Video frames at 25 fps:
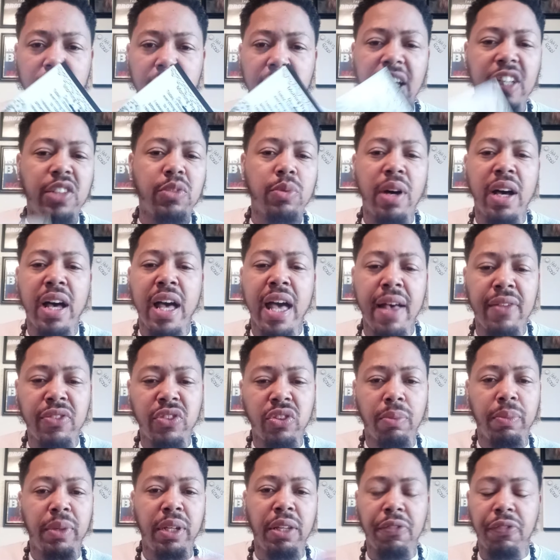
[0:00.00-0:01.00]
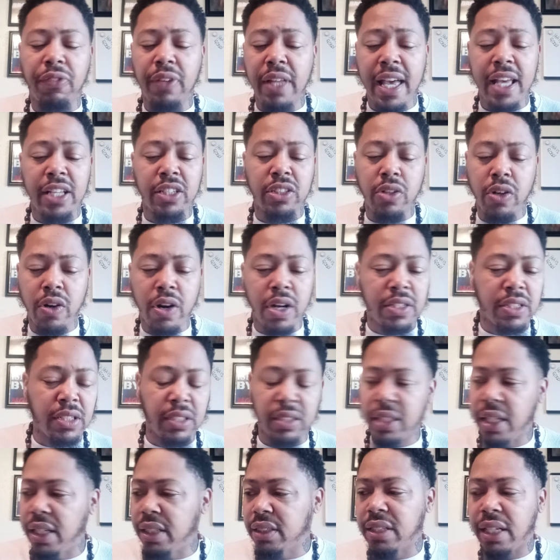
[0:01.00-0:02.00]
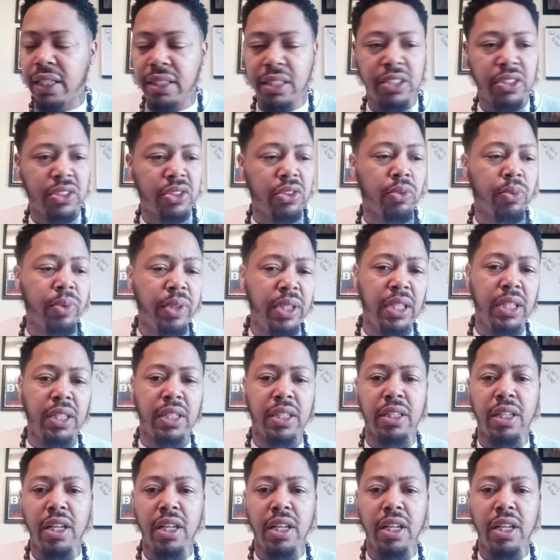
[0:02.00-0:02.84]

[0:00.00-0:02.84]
That's why I have so many flashcards and things like this to read.